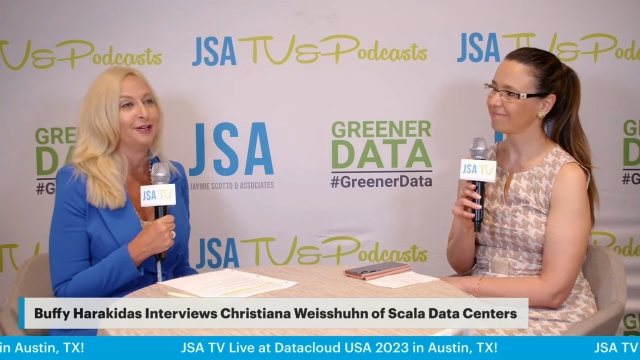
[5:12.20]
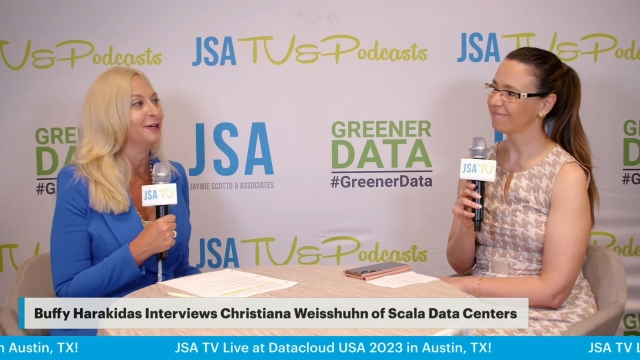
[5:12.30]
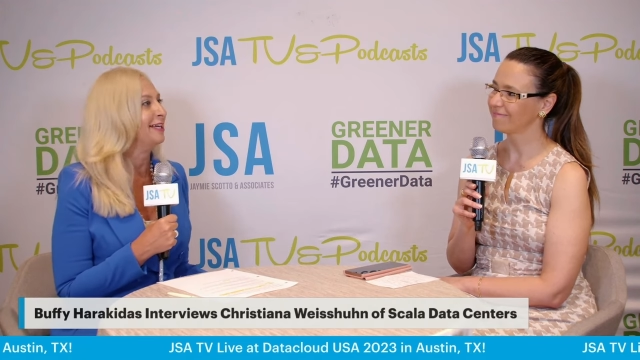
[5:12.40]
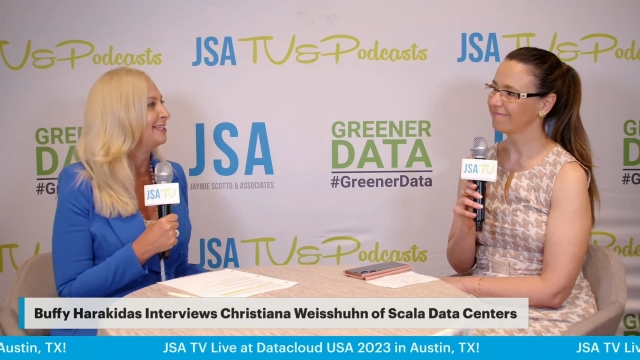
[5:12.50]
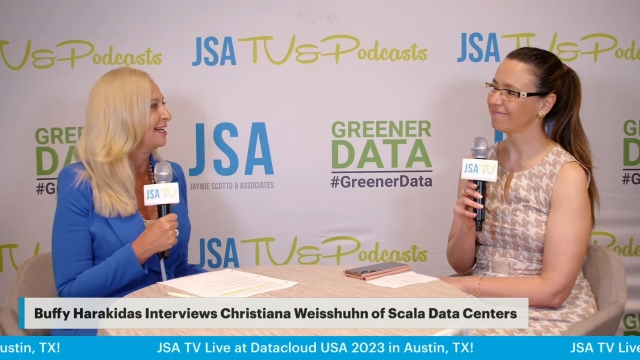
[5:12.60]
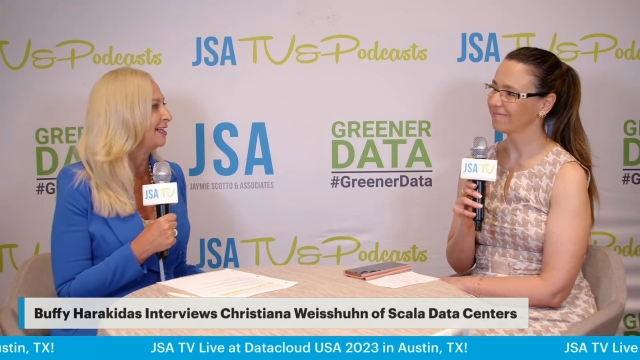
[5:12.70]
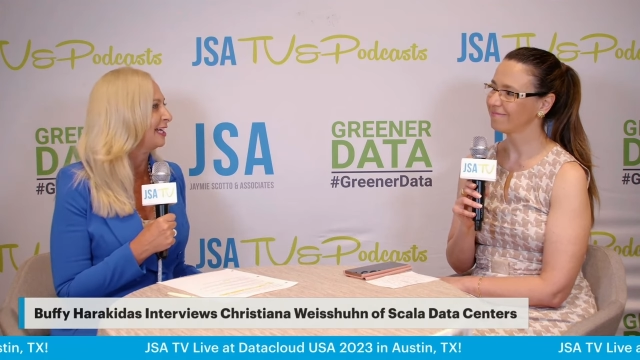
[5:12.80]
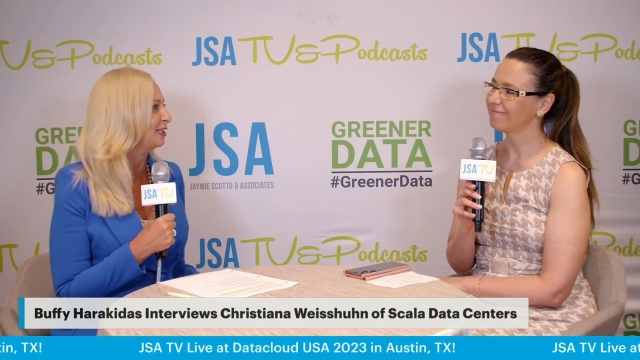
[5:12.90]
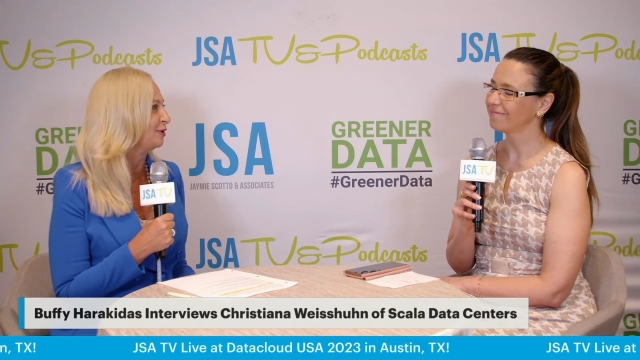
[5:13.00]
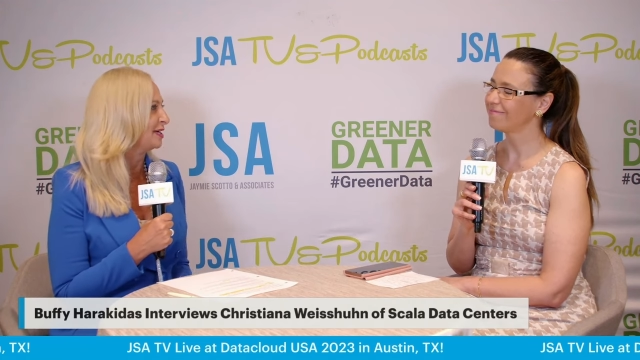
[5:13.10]
Speaker 1: at Data
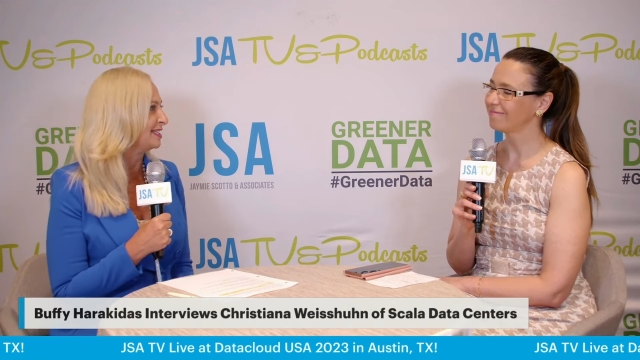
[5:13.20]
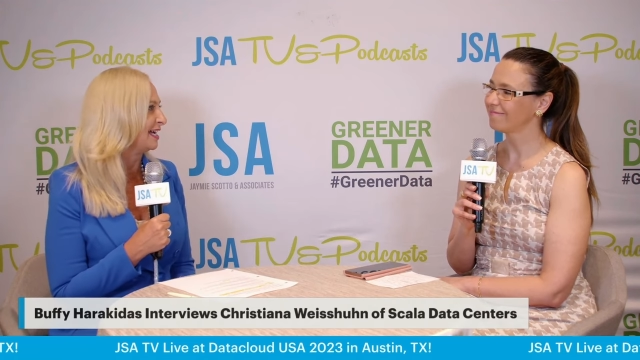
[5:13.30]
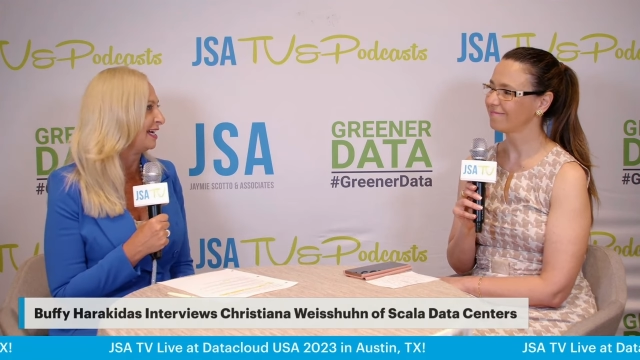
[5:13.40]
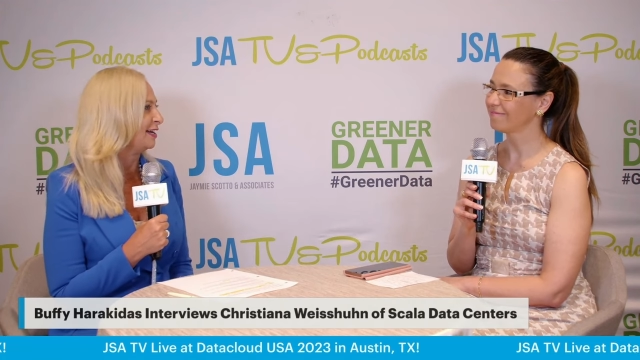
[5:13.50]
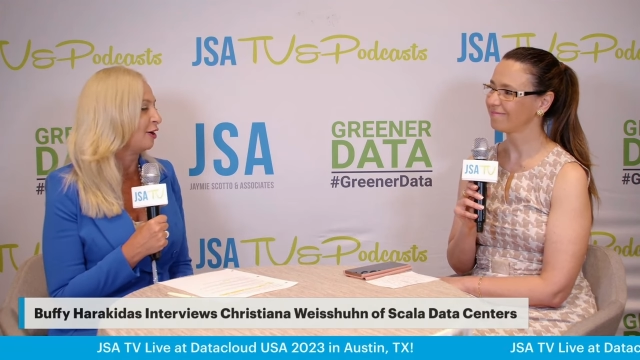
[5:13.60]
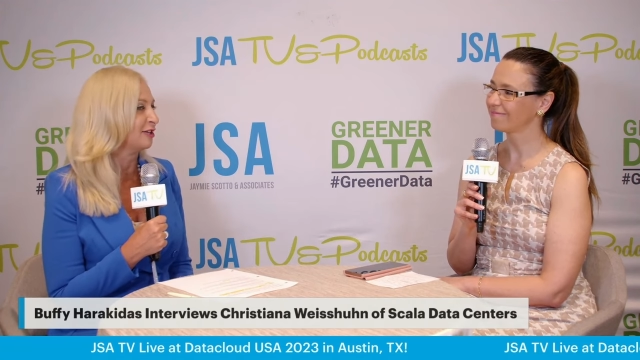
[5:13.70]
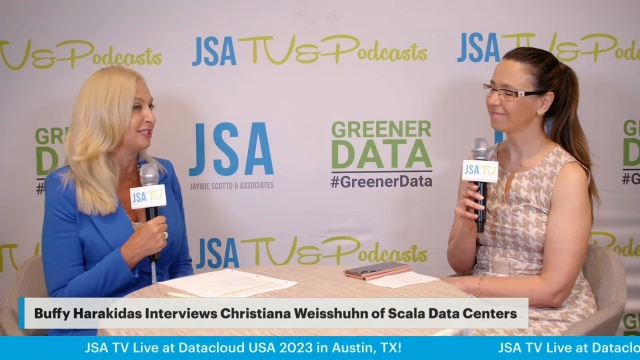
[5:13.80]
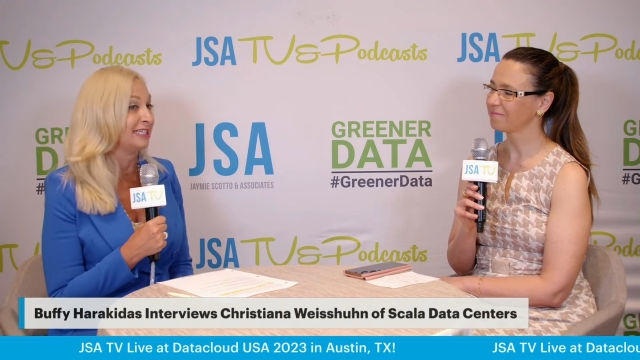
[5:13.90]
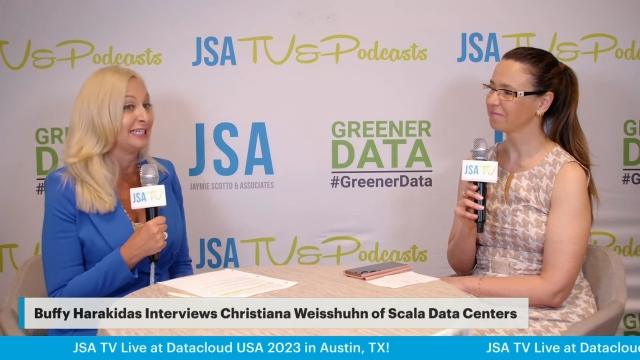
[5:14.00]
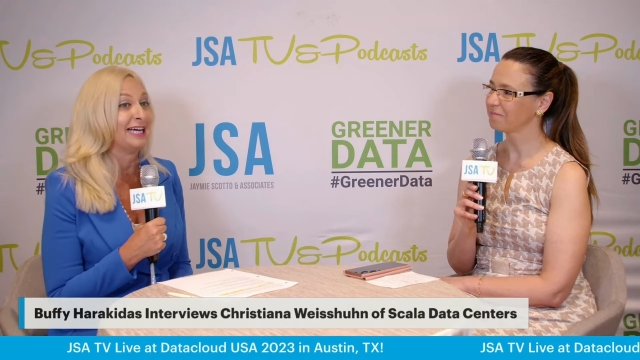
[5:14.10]
Cloud U S A in
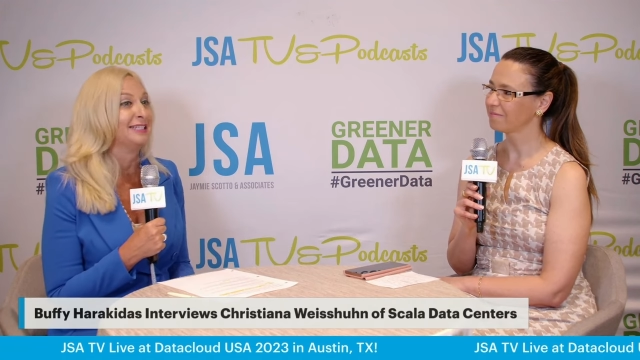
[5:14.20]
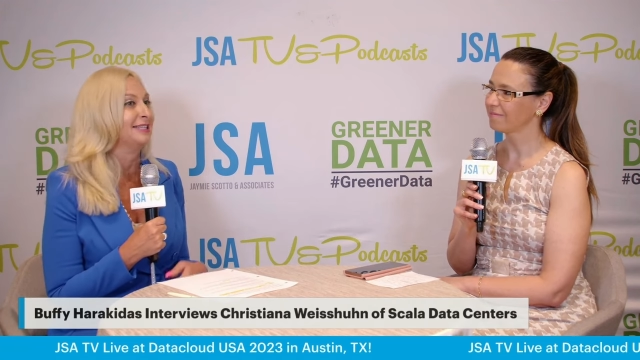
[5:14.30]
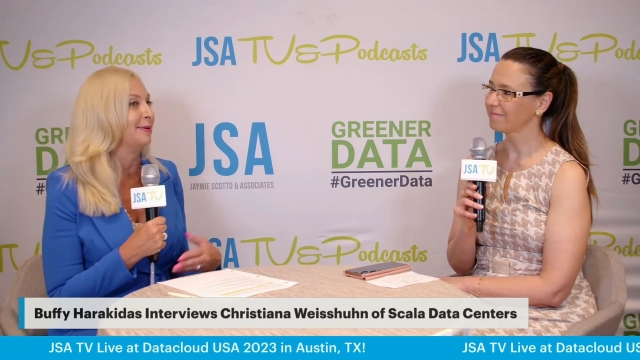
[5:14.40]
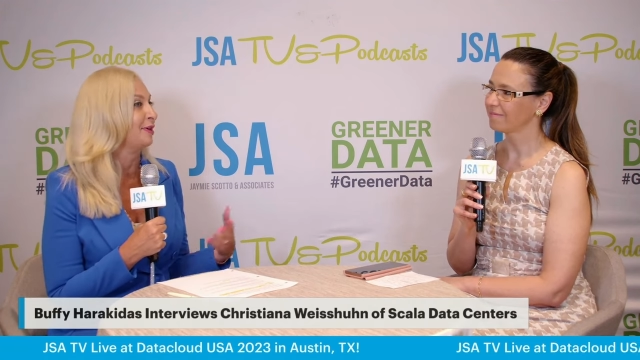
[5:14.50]
Austin, Texas. I mean,